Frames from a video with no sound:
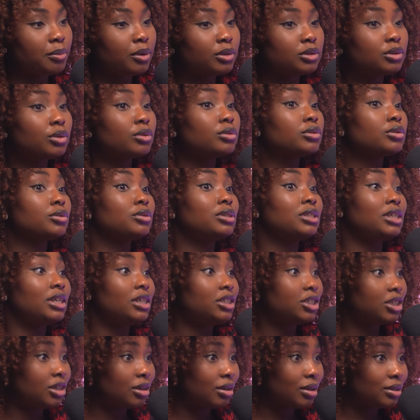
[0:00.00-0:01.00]
but it's also
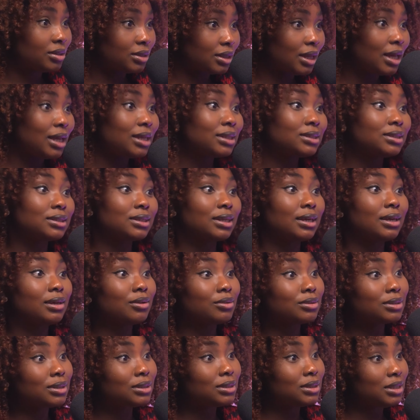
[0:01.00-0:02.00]
teaching us
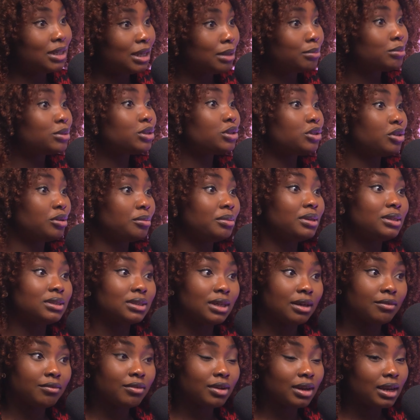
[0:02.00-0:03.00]
skills and tips to be
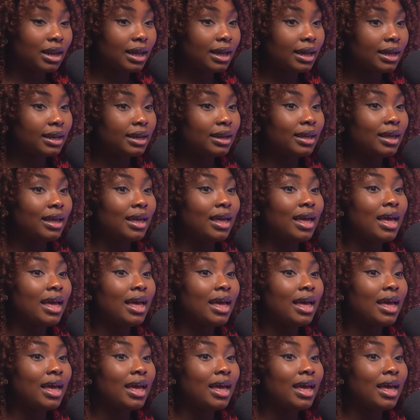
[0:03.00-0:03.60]
safe online.